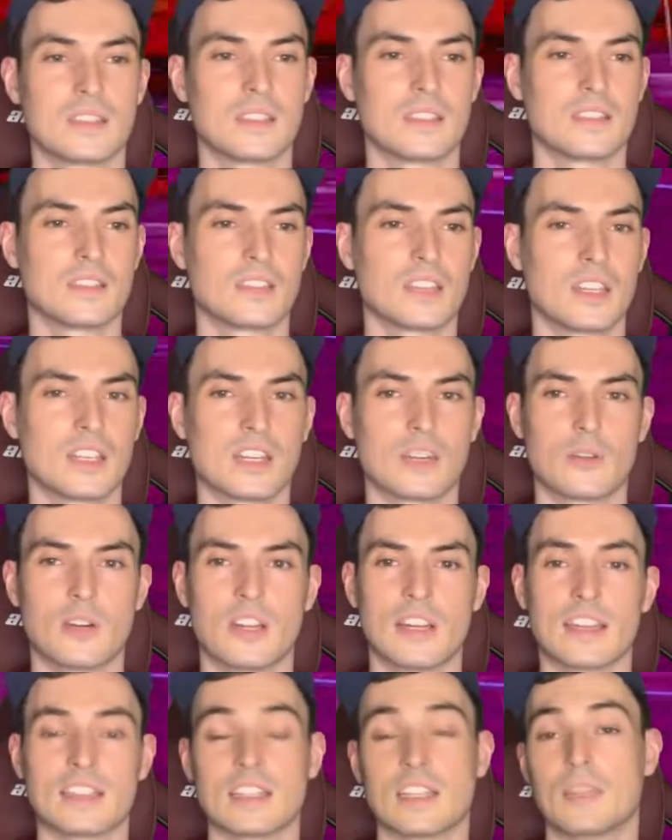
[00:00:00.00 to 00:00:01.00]
this has turned out quite
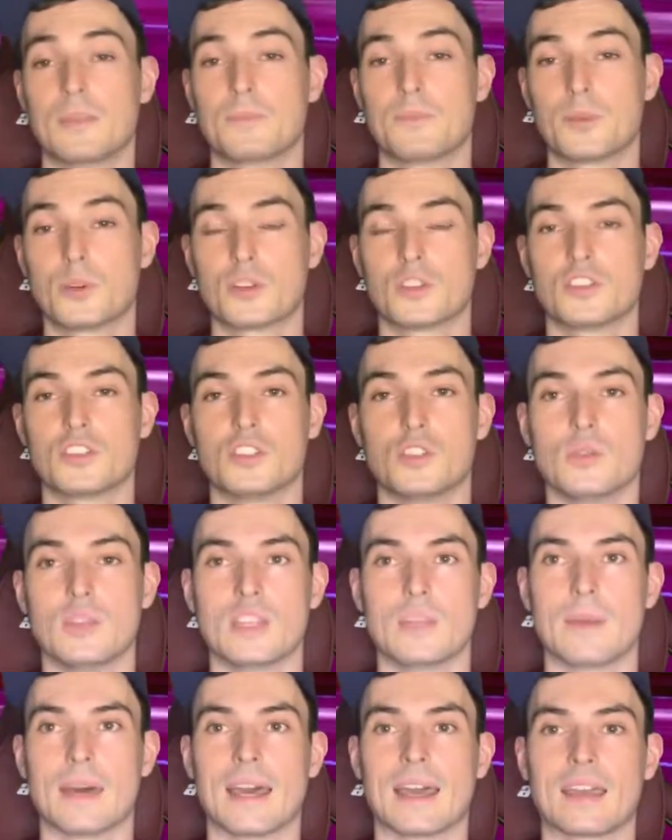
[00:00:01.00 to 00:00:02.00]
nice. And the Porygon 2 in
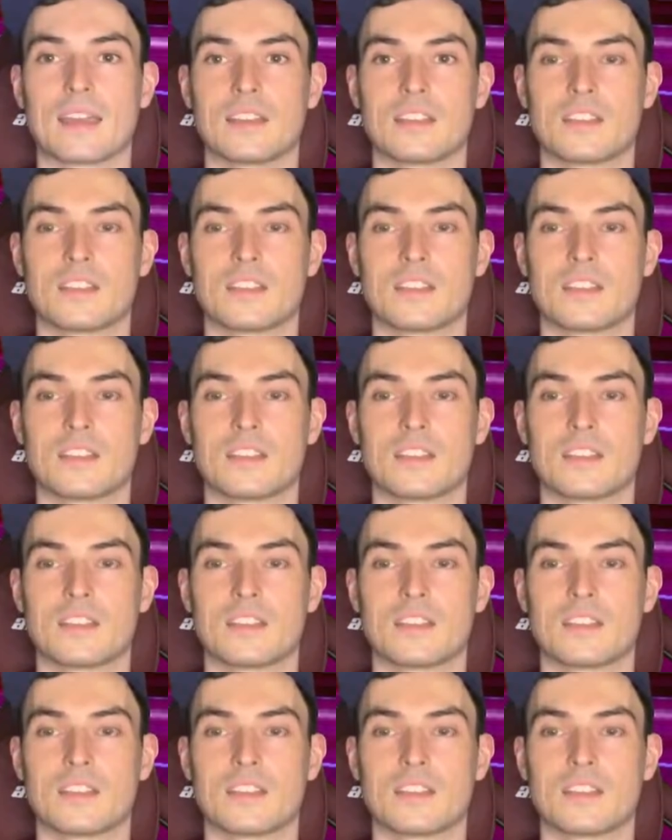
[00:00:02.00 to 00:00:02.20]
the back.